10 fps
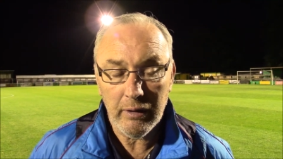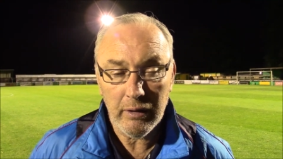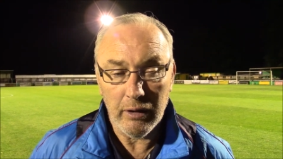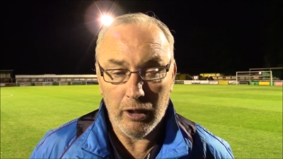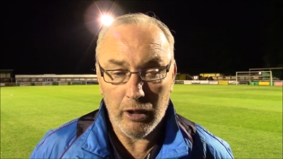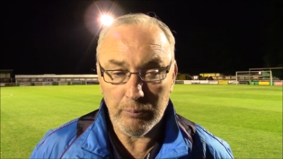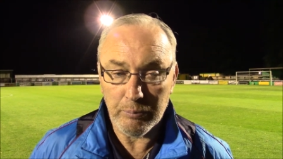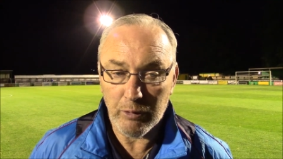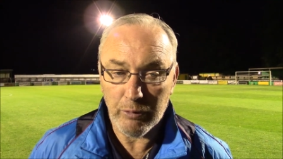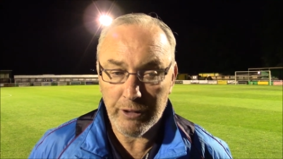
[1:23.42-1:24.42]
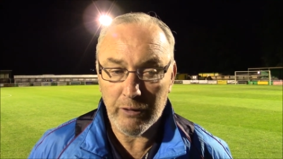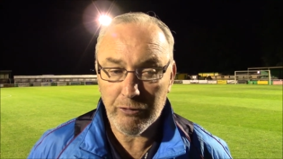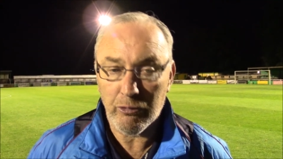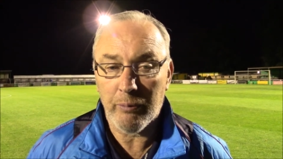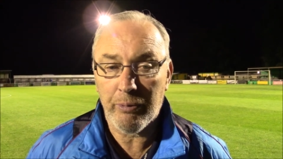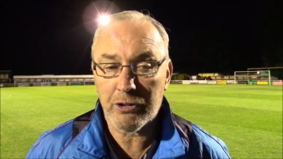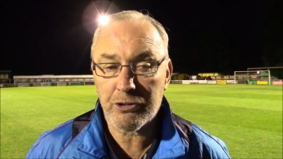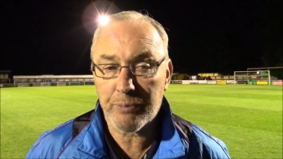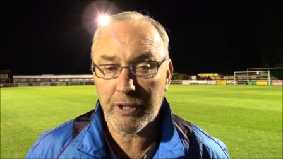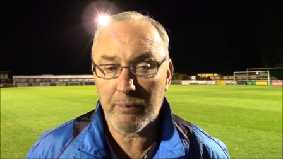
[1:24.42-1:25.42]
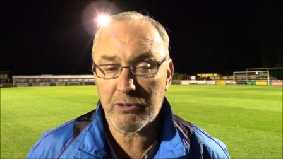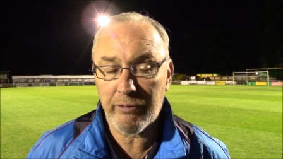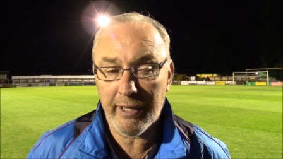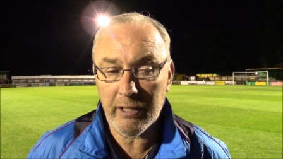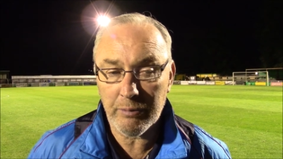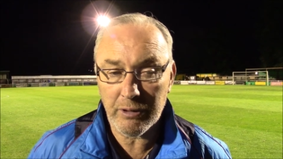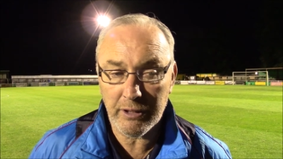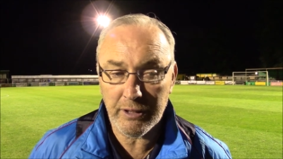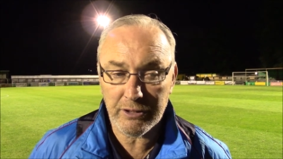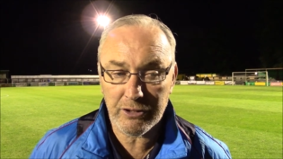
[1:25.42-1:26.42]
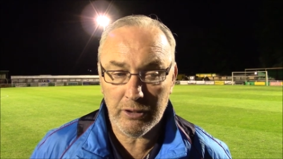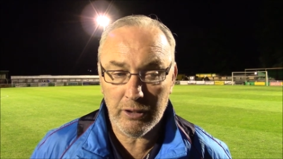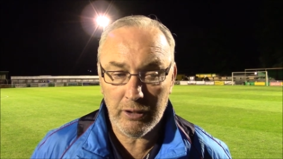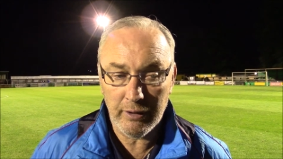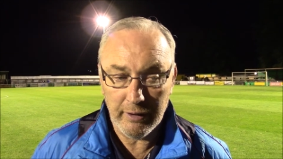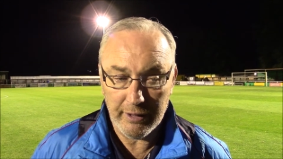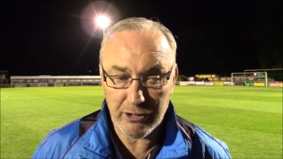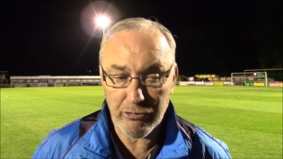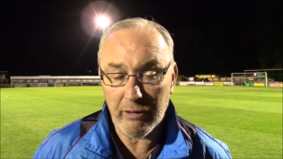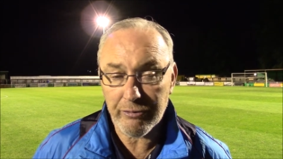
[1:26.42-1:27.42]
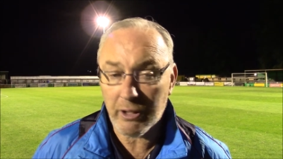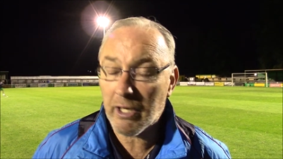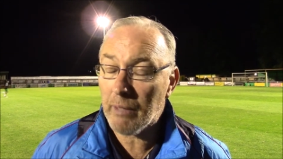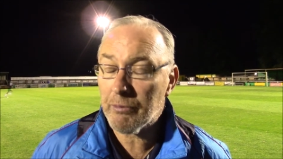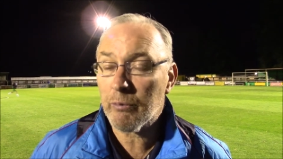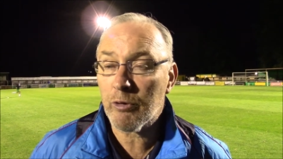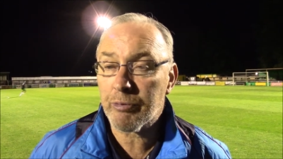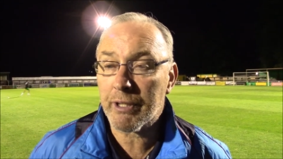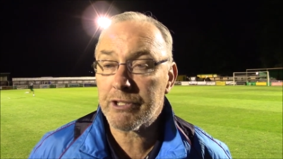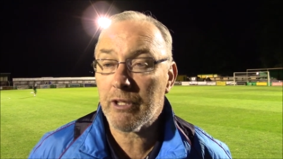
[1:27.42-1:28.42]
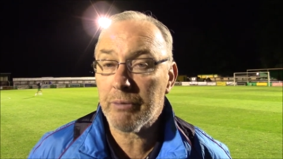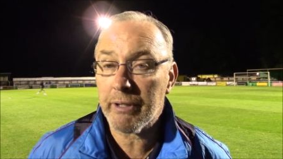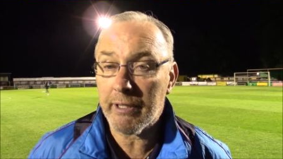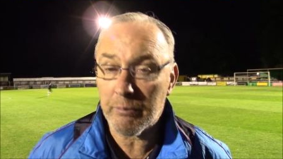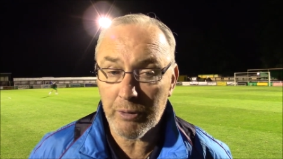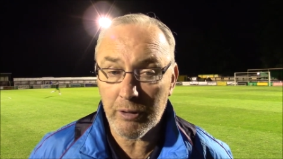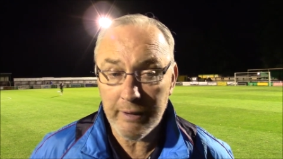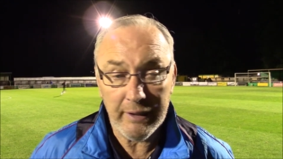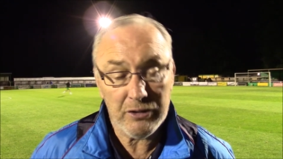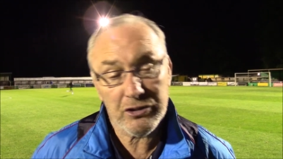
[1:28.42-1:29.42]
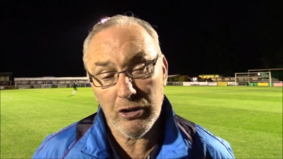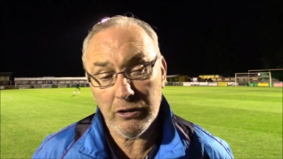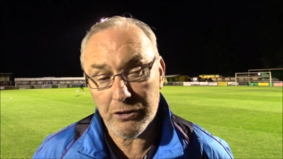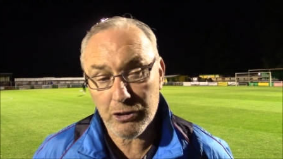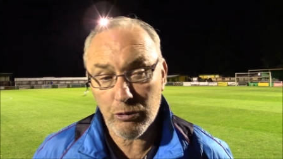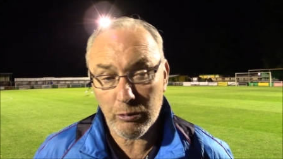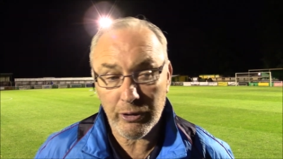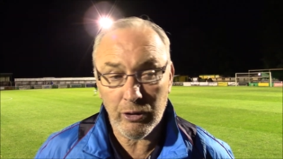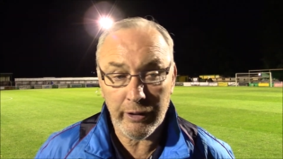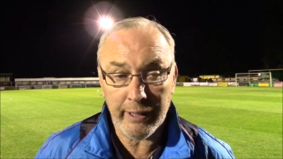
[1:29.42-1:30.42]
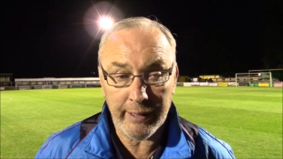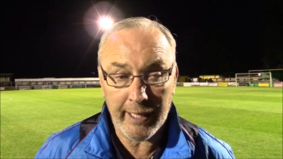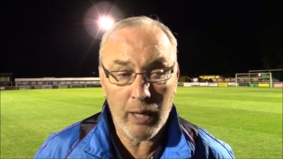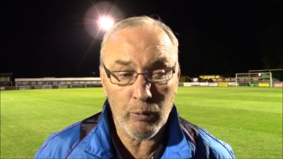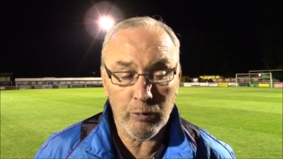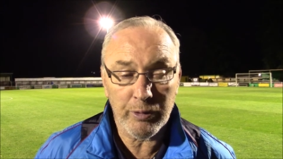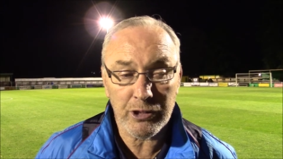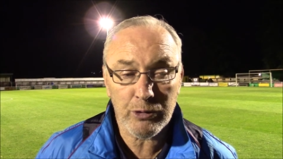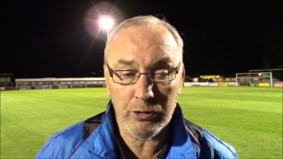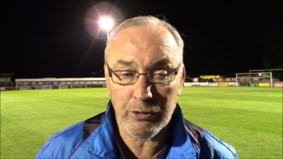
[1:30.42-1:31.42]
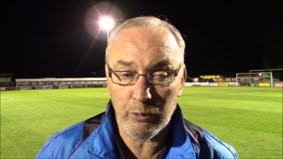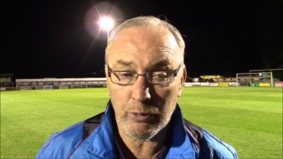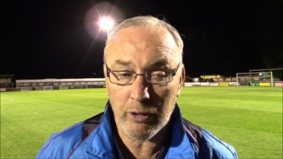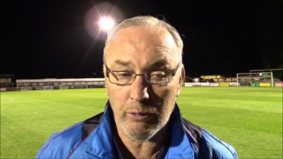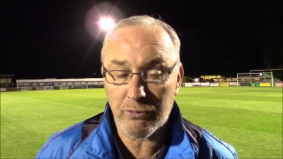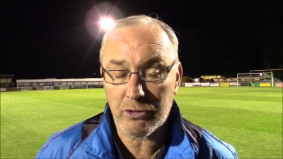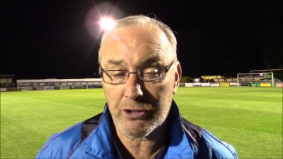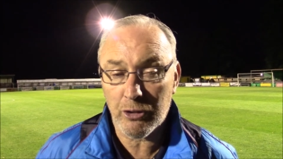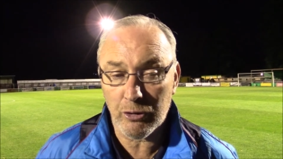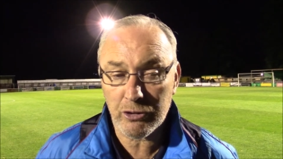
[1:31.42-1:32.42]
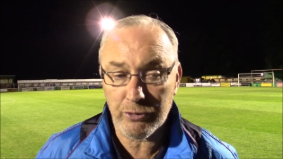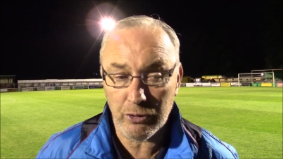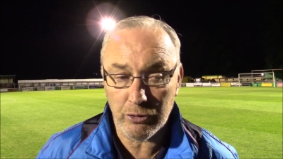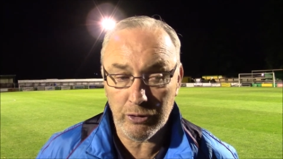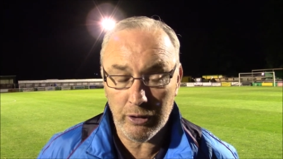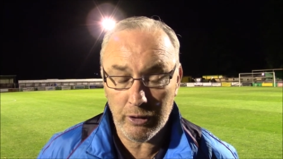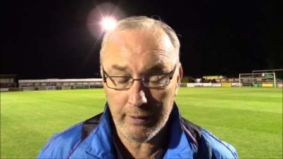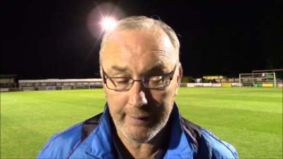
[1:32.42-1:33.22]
But if the right person becomes available and it's right for the club, then we'll bring somebody in. But certainly the squad we got here now will be the squad that will go obviously to Oxford on